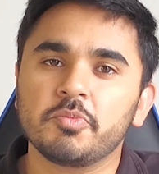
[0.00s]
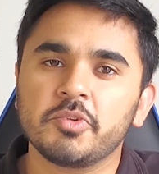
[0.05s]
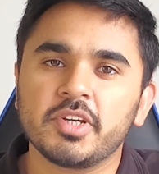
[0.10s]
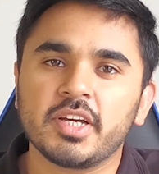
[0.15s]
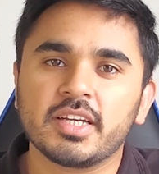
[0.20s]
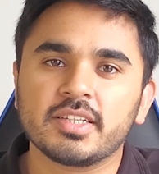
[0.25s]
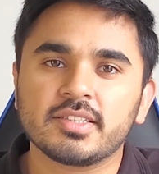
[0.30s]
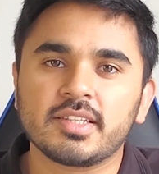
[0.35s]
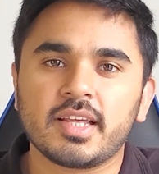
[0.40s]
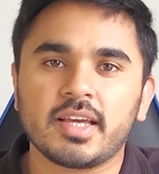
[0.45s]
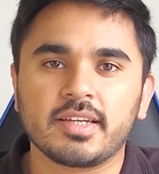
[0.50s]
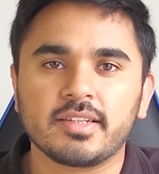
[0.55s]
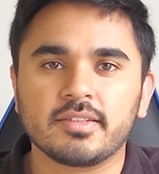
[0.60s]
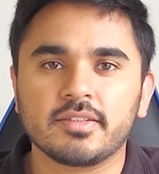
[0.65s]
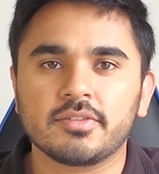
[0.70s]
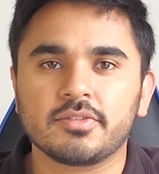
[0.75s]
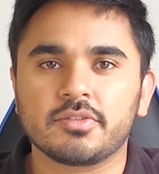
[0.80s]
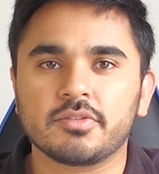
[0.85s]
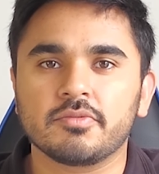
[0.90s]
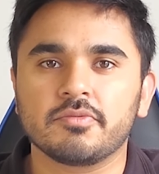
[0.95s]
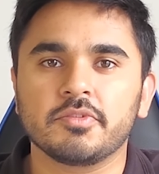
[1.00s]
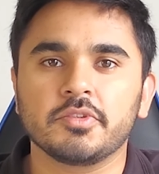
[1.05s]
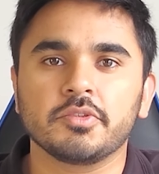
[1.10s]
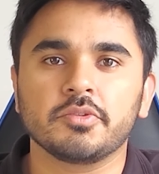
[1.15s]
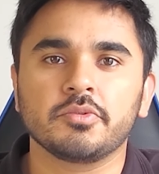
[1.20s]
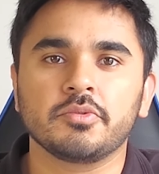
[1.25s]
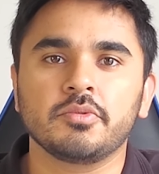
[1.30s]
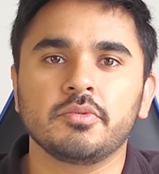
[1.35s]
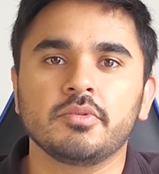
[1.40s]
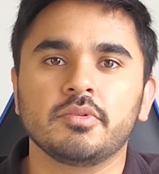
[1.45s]
Hope you guys liked this
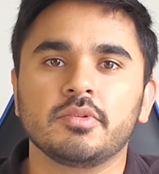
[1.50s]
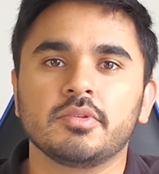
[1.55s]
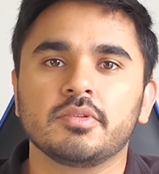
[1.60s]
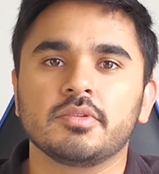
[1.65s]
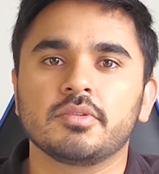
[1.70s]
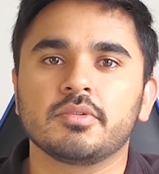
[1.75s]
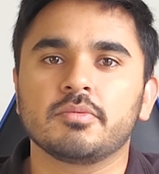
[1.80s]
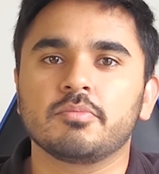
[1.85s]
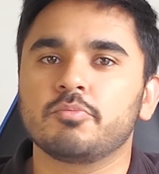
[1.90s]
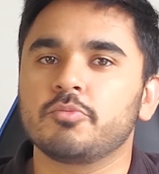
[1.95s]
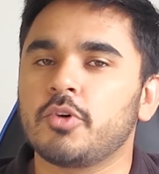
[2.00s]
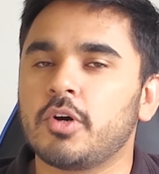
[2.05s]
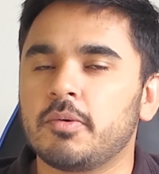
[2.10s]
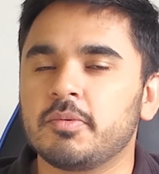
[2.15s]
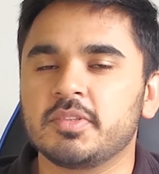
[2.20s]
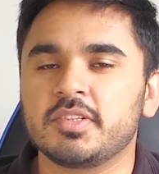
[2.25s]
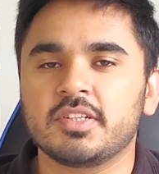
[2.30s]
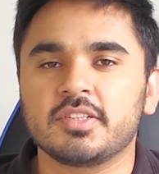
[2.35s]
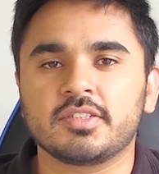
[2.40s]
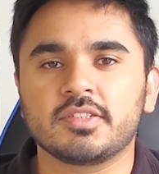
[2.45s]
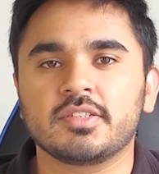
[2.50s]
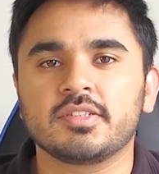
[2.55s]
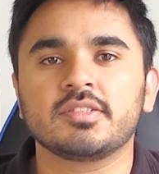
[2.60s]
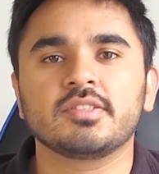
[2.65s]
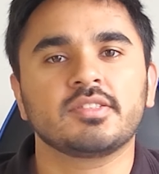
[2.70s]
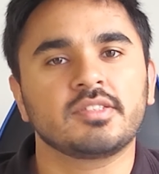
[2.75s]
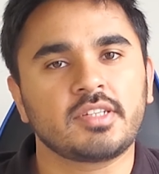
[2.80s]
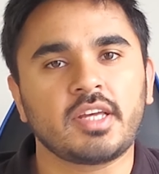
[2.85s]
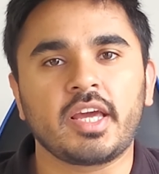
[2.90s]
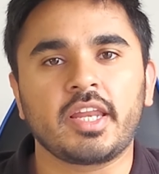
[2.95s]
review. Mohammed
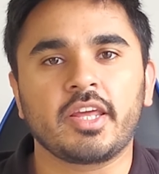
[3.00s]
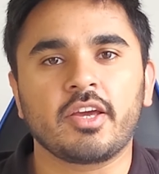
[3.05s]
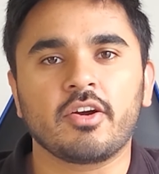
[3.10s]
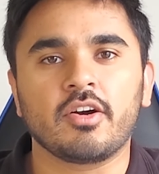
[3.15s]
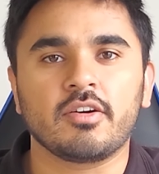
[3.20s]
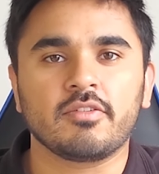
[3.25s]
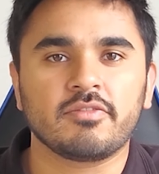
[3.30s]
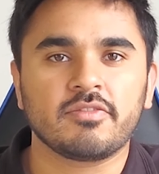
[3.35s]
Hassan signing